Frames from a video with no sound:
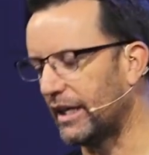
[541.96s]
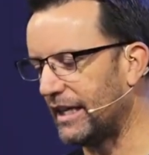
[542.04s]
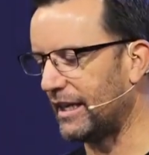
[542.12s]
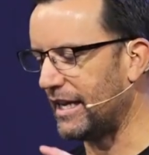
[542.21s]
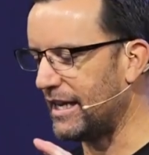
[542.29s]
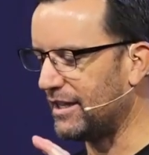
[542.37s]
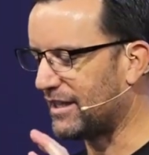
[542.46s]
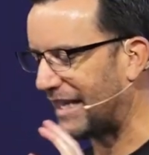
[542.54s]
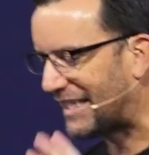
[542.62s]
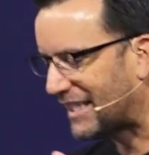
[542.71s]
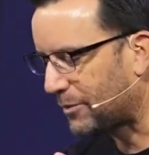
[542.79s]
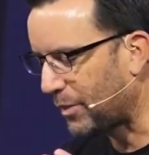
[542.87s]
it is
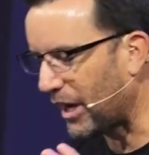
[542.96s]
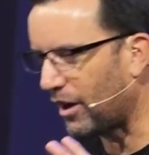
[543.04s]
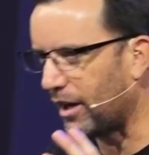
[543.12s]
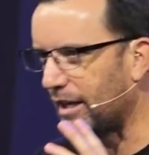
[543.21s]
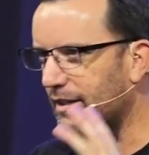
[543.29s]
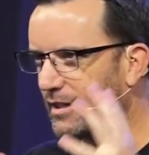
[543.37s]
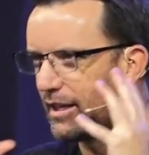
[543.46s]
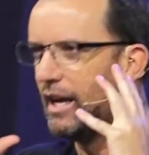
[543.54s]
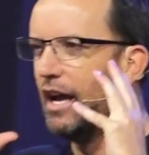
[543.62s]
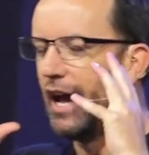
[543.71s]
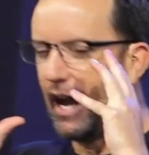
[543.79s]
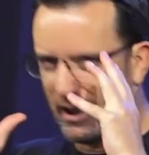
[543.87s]
experienced
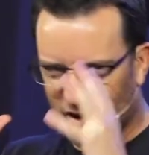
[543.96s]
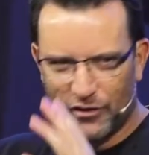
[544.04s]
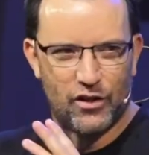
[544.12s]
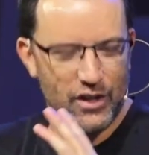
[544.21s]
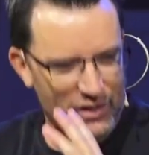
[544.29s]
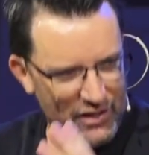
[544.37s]
as this